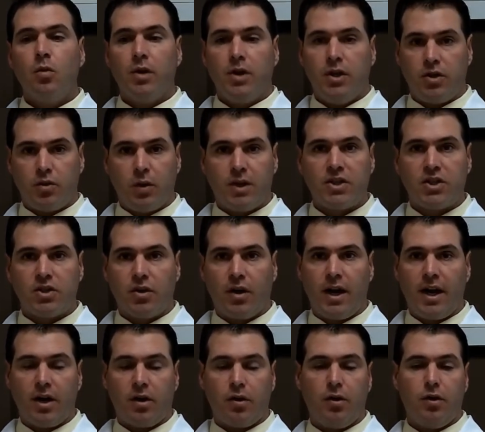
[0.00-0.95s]
When you twist
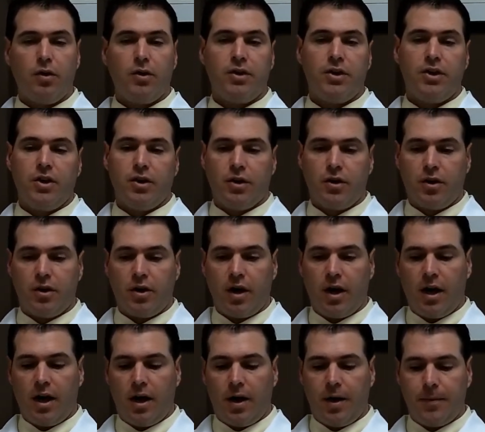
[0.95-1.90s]
your ankle,
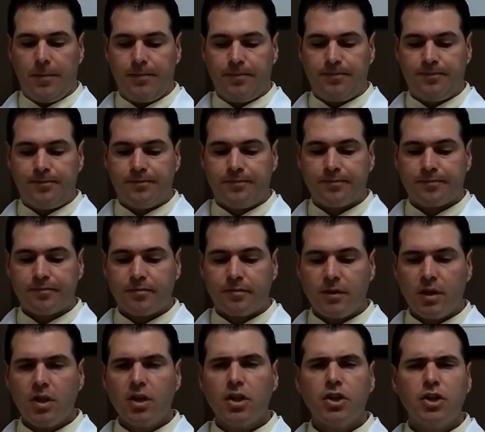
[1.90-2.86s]

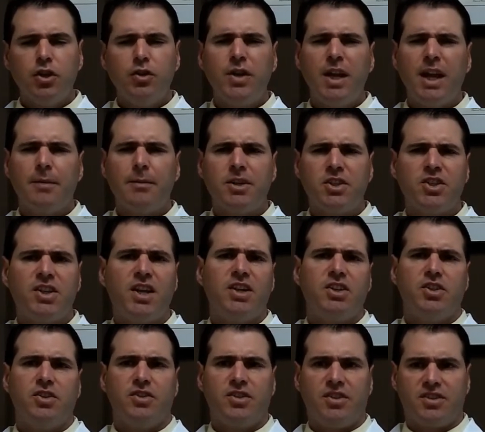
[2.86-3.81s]
you damage
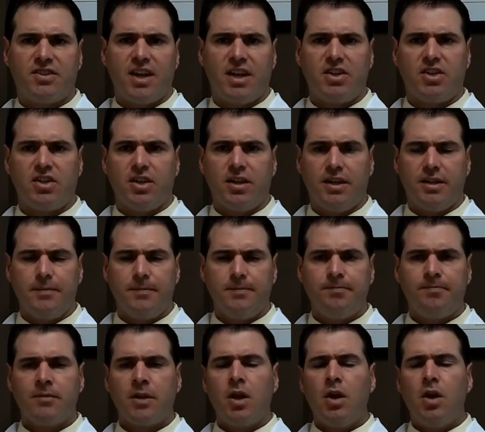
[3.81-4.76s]
tissues essentially.
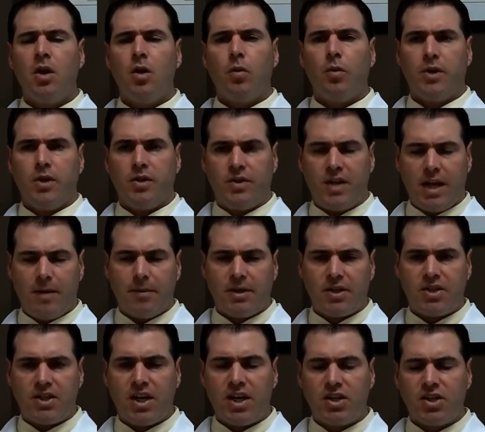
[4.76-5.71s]
When you
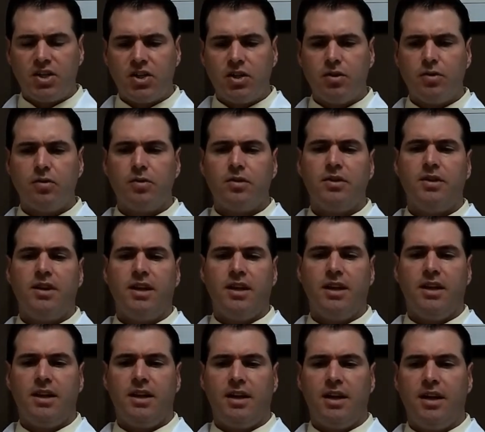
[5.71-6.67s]
damage tissue,
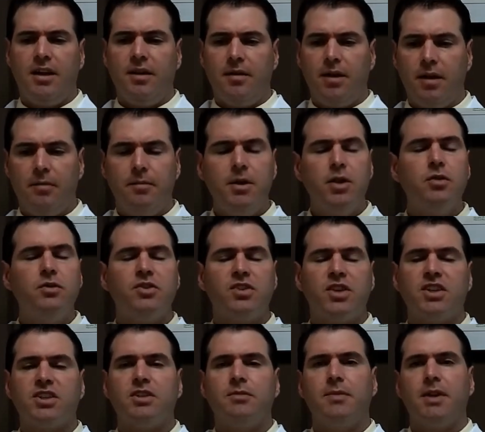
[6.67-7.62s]
the immune
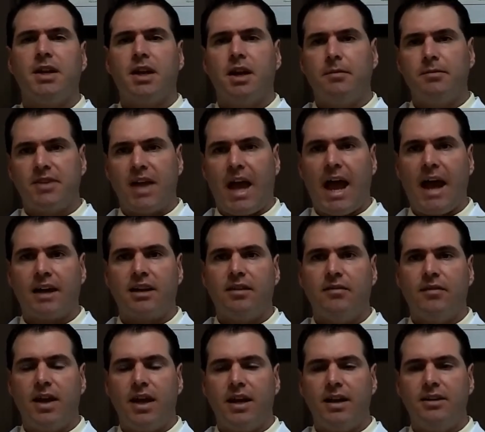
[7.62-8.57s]
system becomes
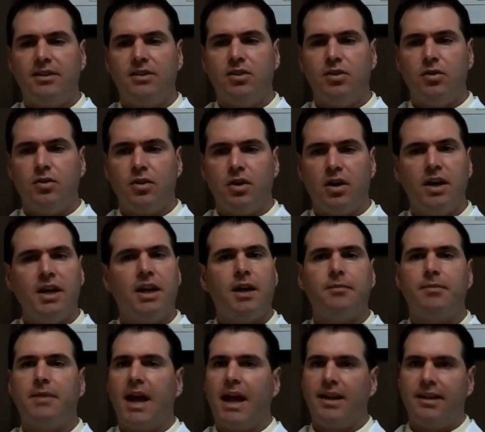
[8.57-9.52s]
activated to
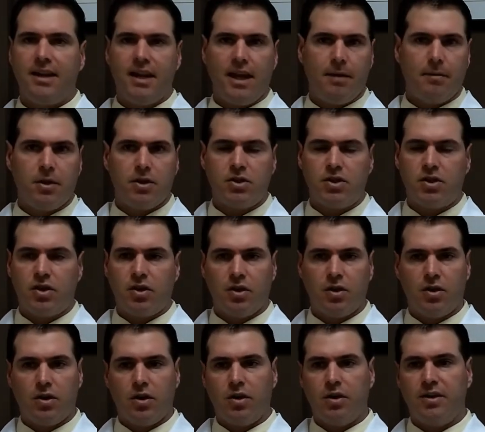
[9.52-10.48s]
clean up that damaged
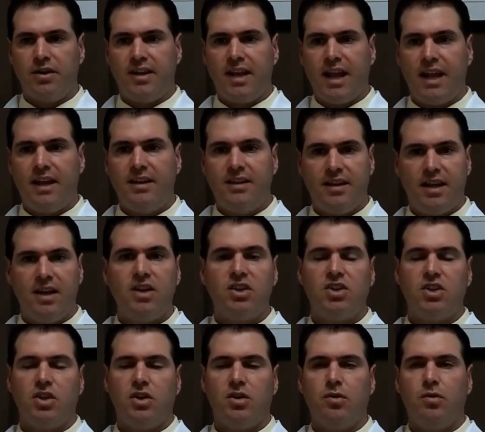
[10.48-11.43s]
or dead
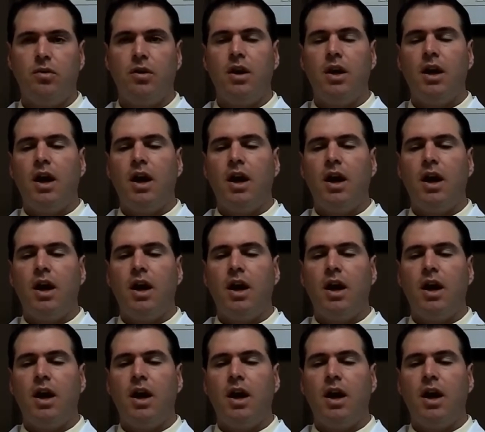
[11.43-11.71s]
tissue.